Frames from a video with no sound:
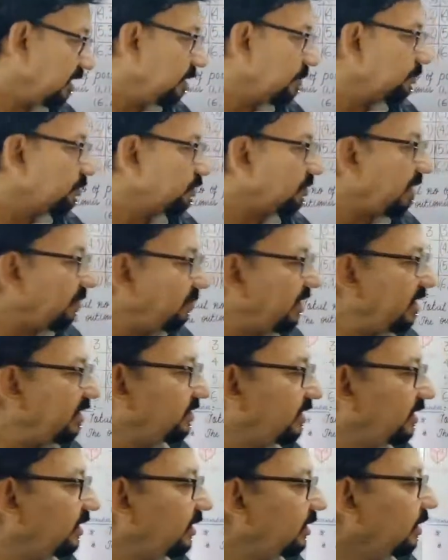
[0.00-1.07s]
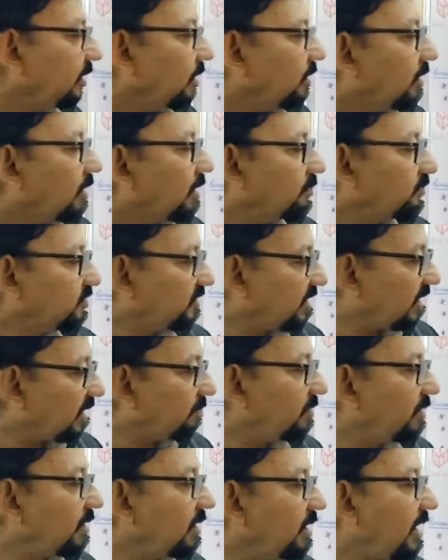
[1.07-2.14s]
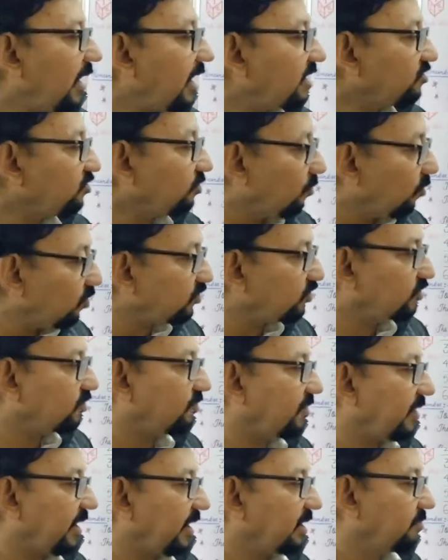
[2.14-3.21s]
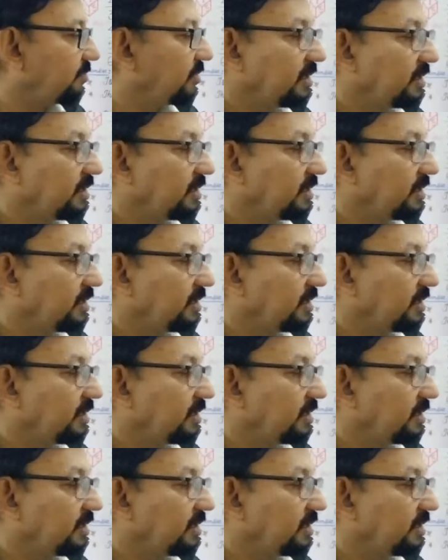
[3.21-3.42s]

probability of sum at most 5.